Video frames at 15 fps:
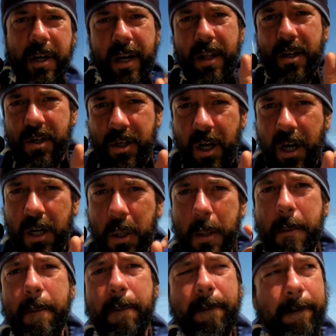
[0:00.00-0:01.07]
say the sun,
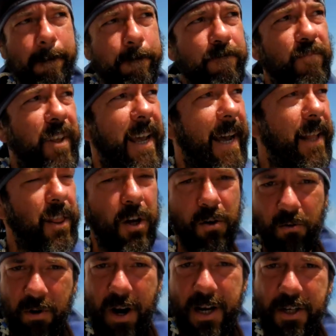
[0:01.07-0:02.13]
and the
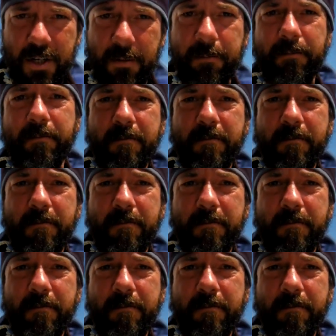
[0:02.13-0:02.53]
horizon.